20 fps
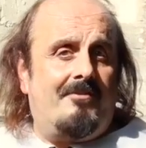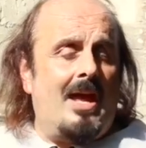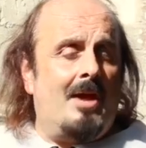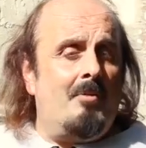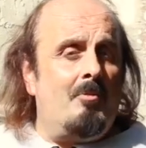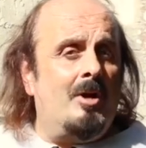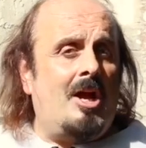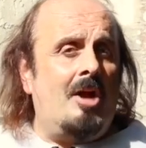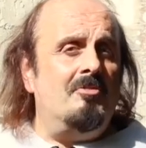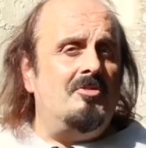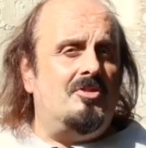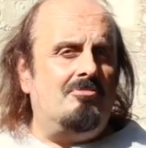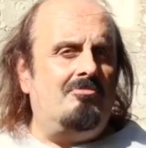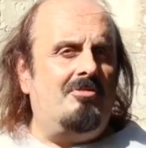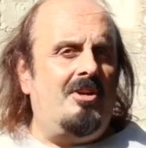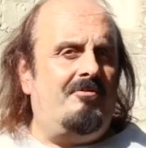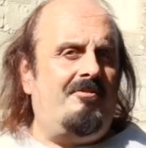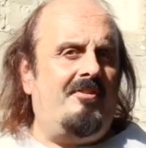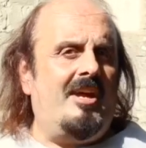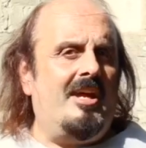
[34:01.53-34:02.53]
They were going to
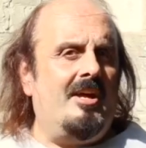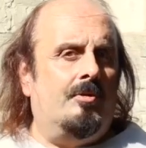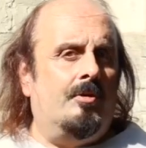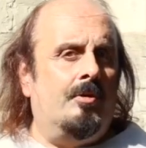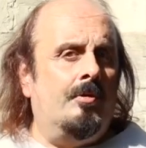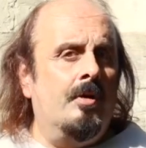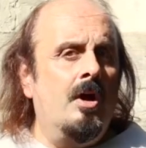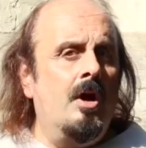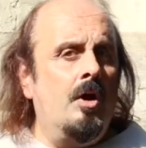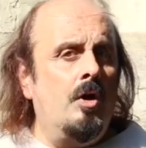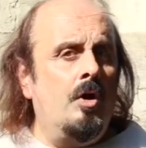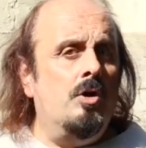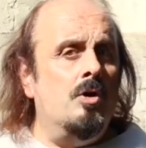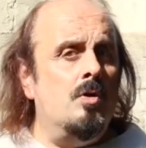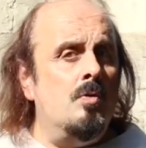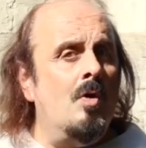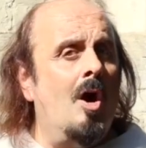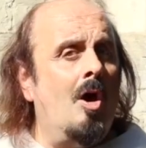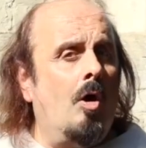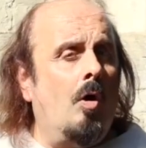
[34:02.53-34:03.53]
reveal
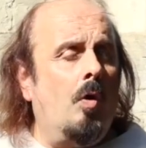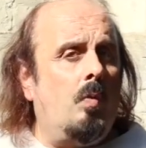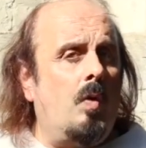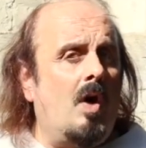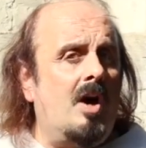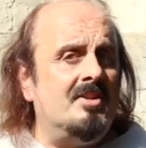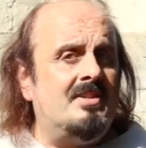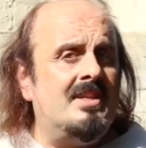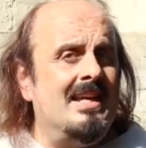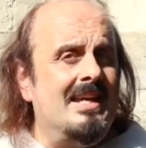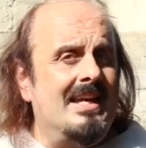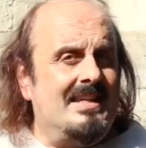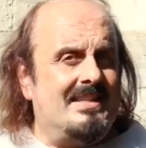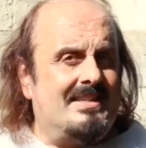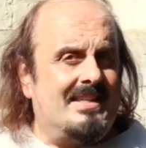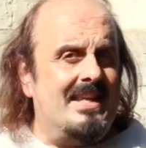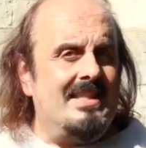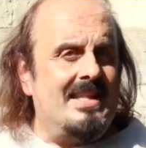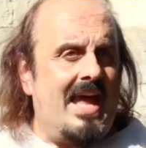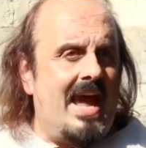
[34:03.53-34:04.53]
who or what
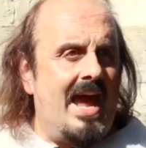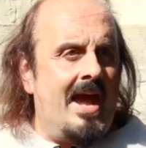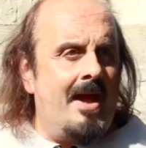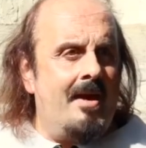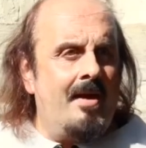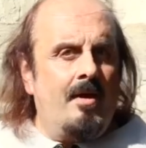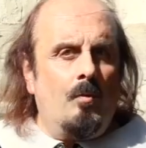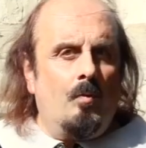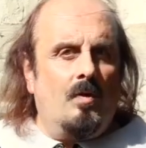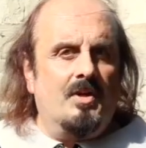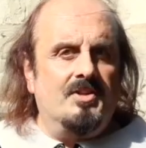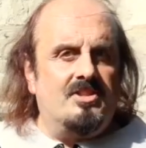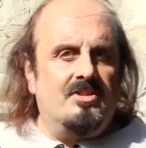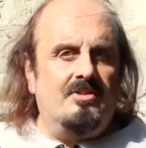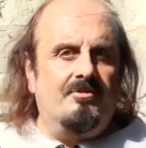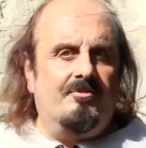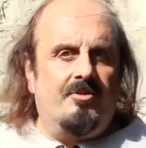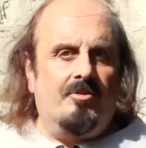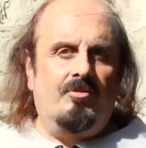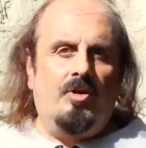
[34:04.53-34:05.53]
is in there once
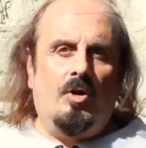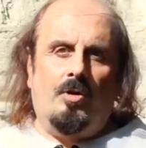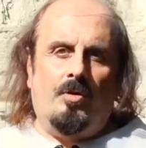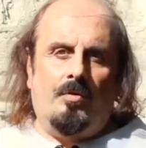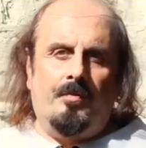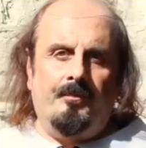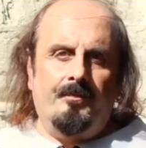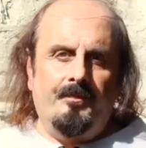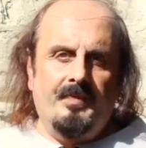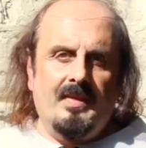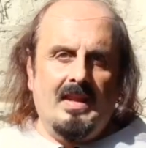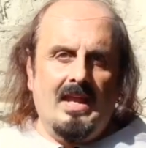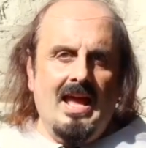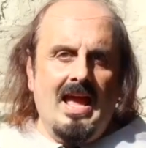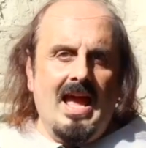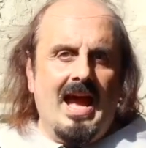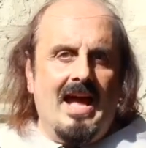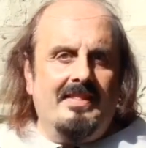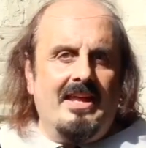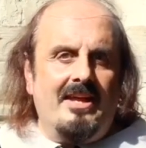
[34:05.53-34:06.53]
and for all.
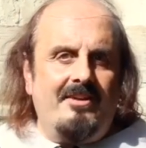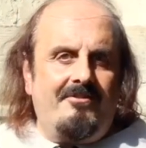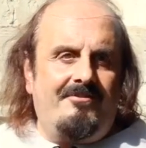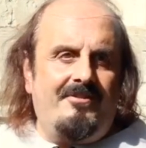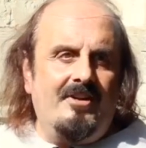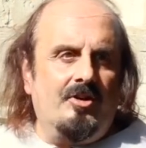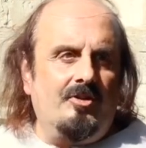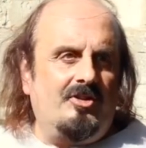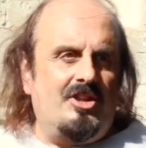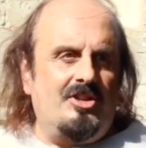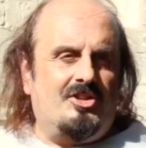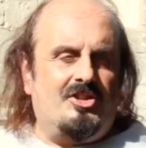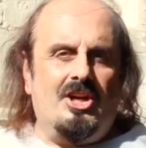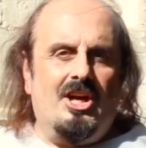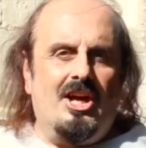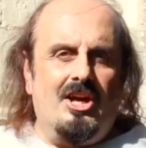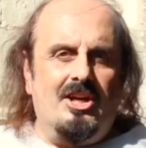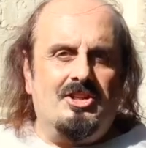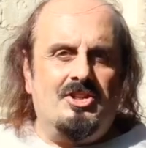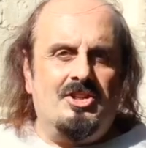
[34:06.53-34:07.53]
And they filled the
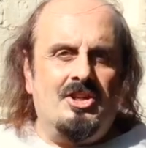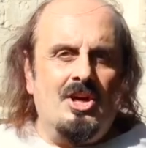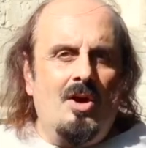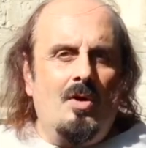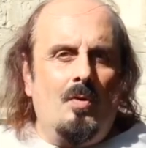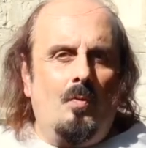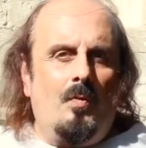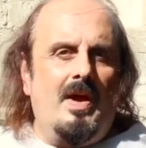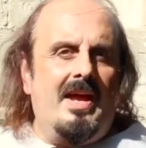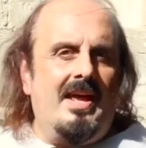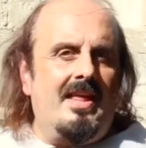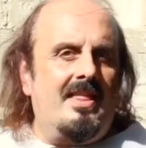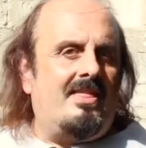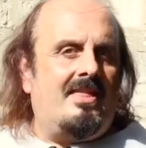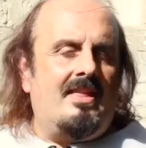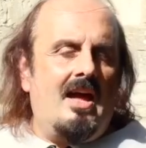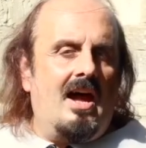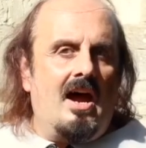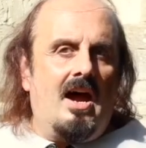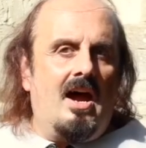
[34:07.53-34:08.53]
church
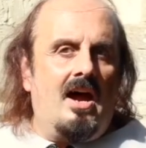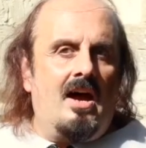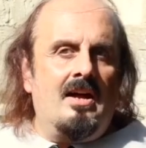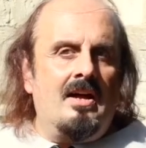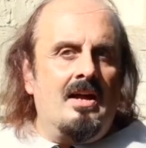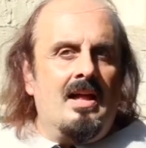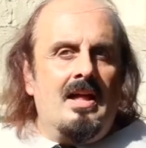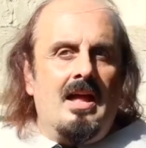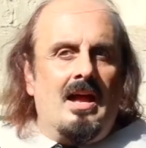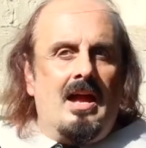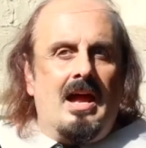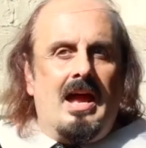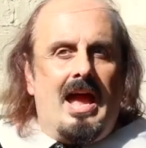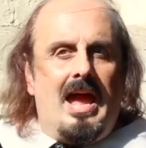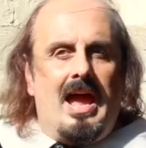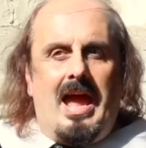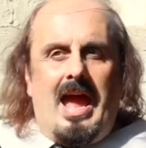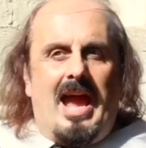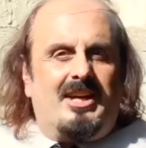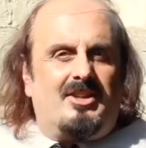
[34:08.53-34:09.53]
with
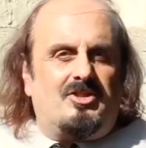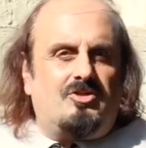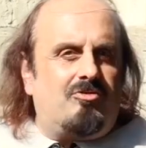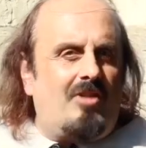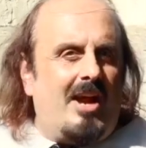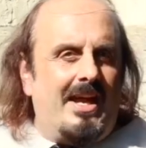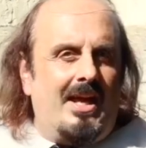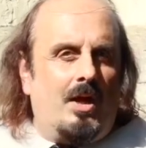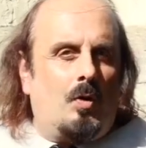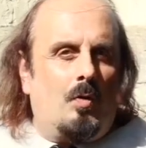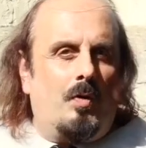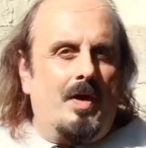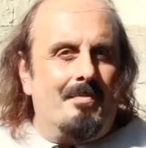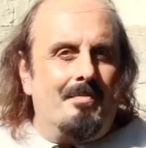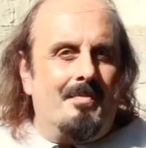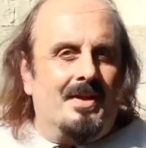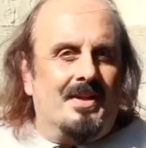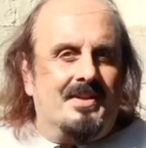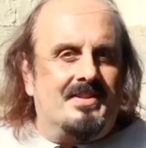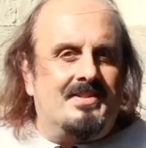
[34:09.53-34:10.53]
X-ray
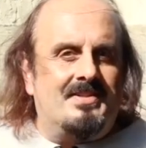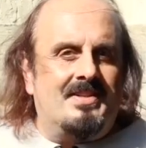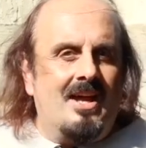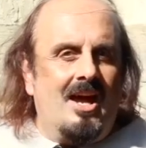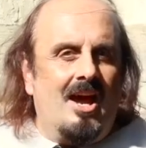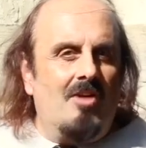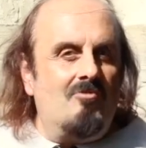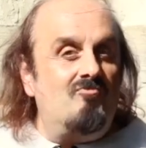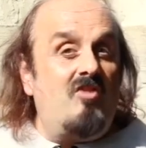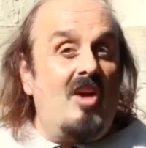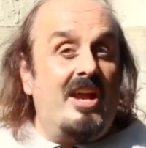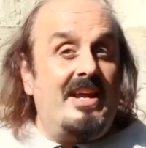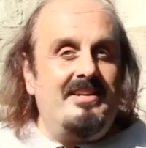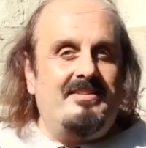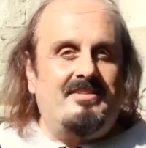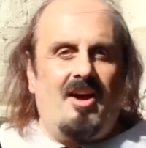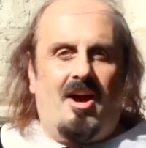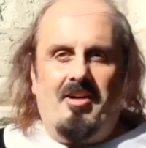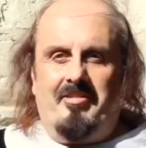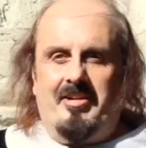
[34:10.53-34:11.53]
equipment and
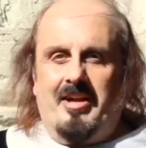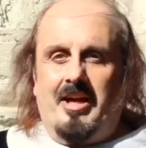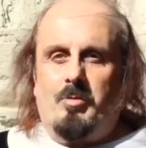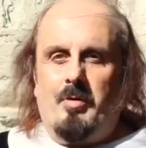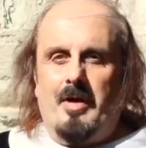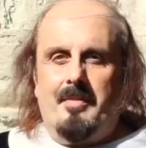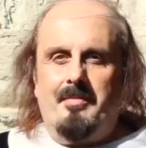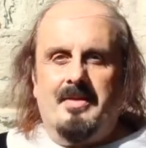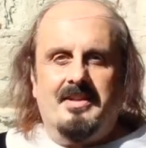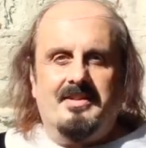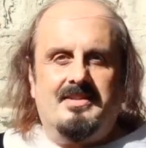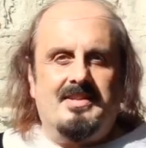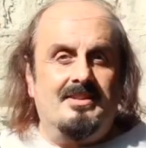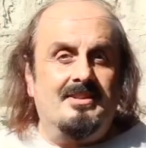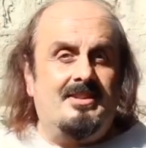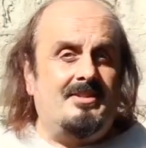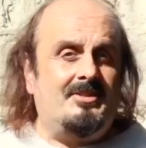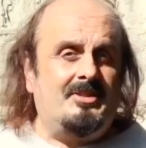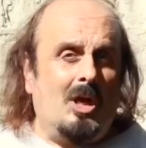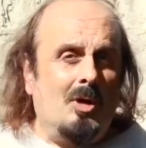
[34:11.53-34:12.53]
radar equipment
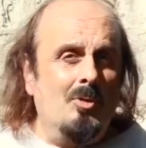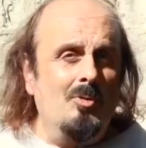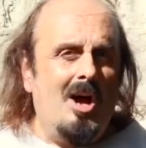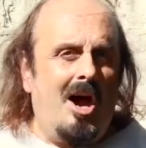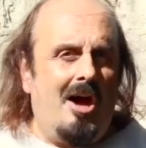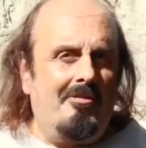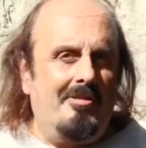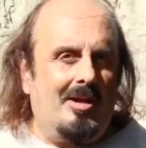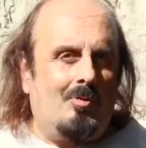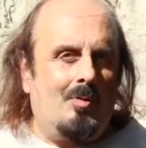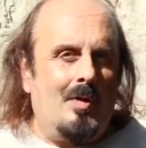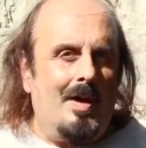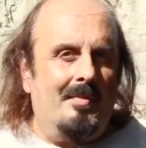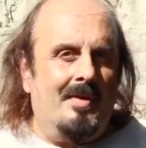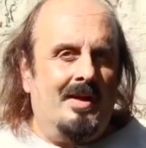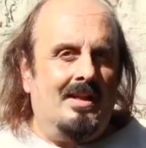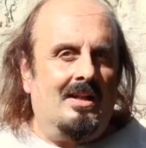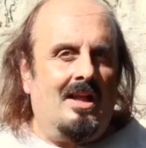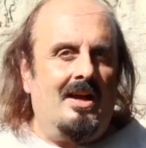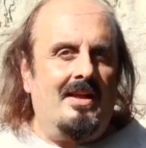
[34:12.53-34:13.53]
and sonar
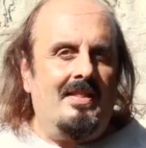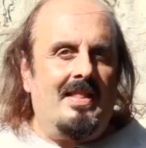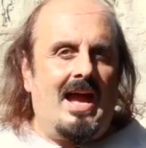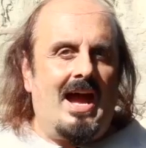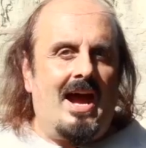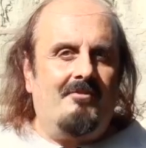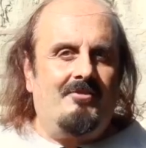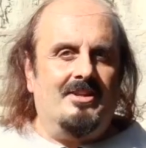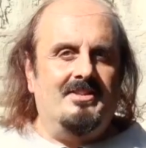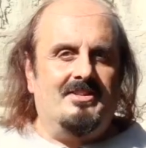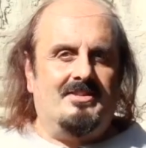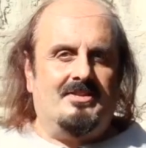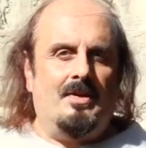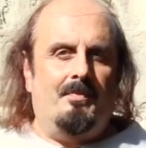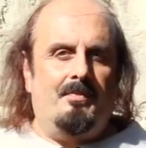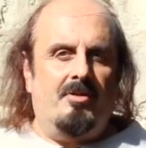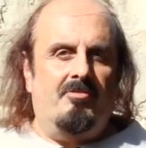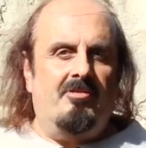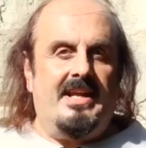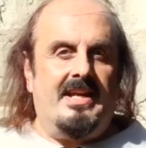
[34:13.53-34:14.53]
equipment like they have on
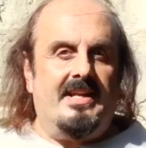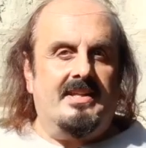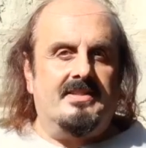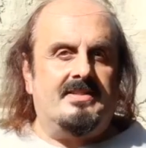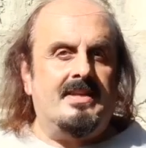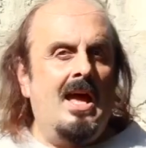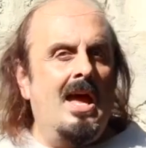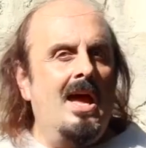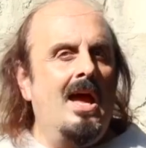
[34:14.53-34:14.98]
submarines.